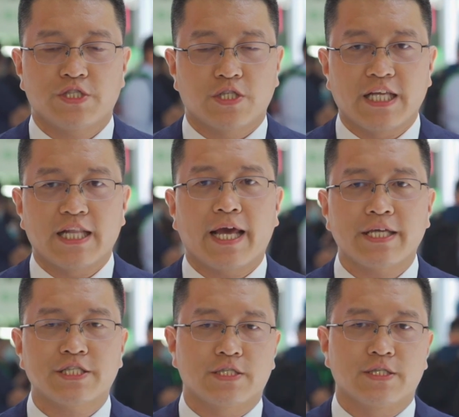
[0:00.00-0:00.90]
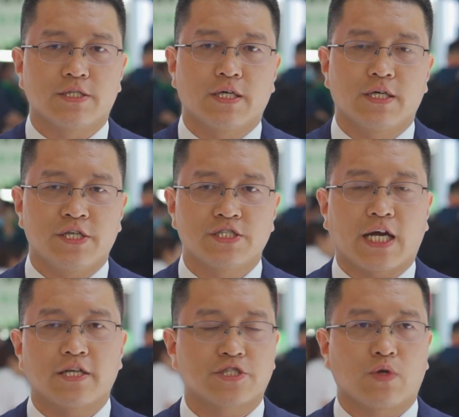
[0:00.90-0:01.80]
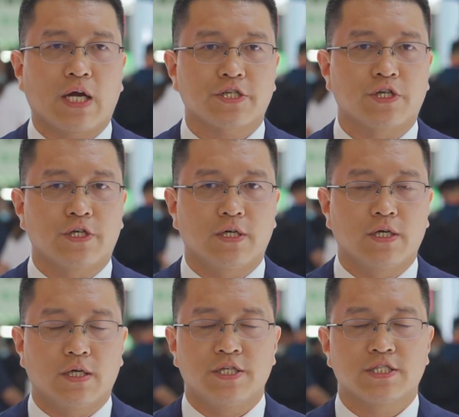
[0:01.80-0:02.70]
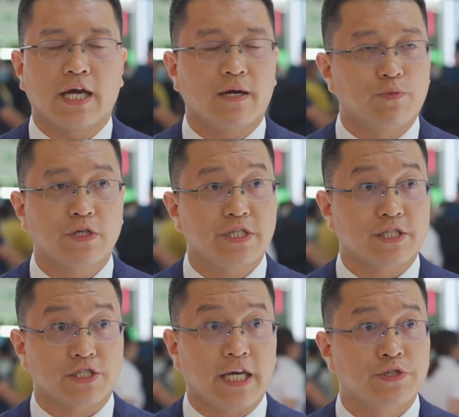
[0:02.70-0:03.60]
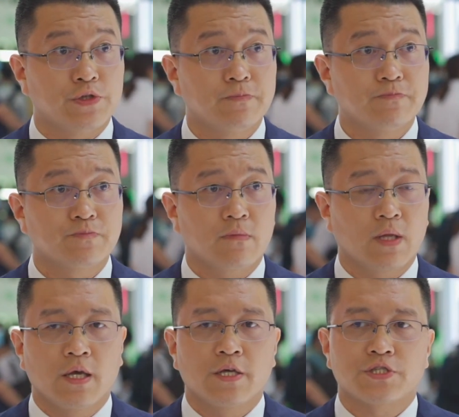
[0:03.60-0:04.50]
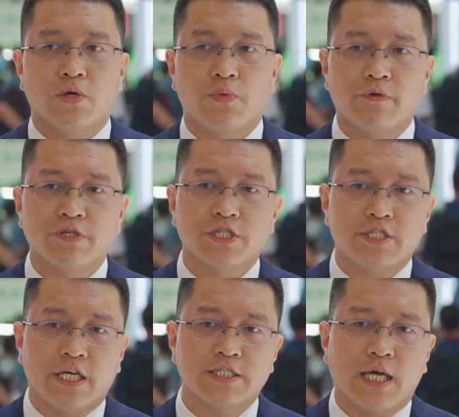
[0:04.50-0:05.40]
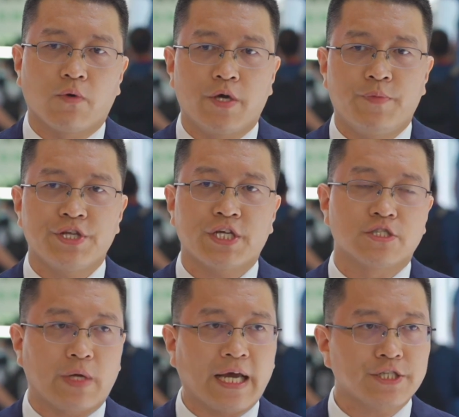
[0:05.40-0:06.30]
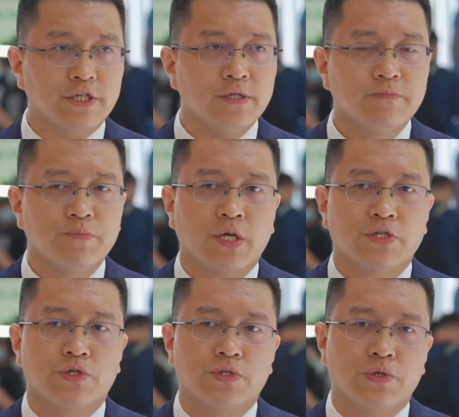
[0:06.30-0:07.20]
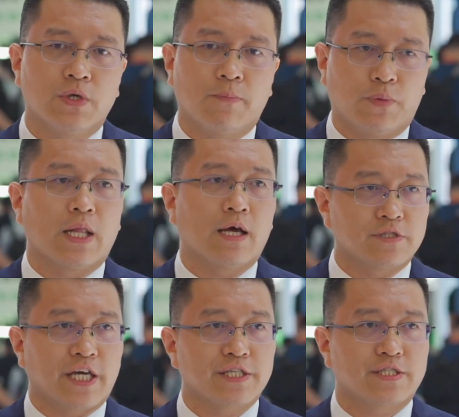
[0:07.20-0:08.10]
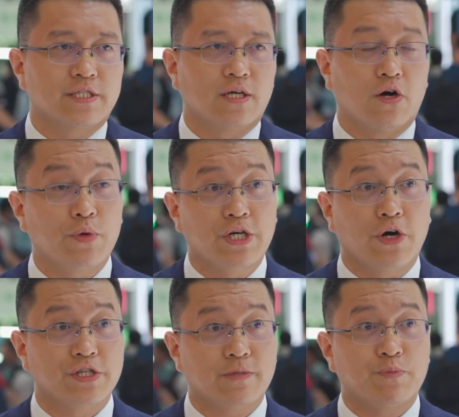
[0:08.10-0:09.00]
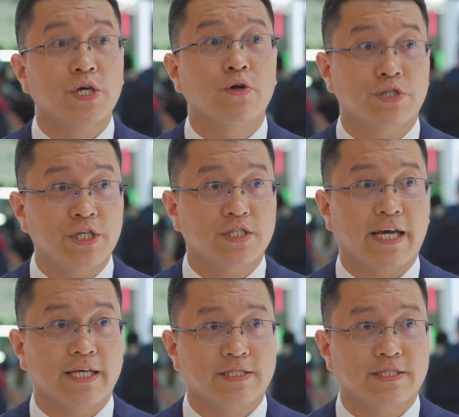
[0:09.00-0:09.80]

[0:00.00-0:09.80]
delays the entire structure, entire project schedule. So we will suggest our EPC contractor to do a pull-out test, or we call it POT test,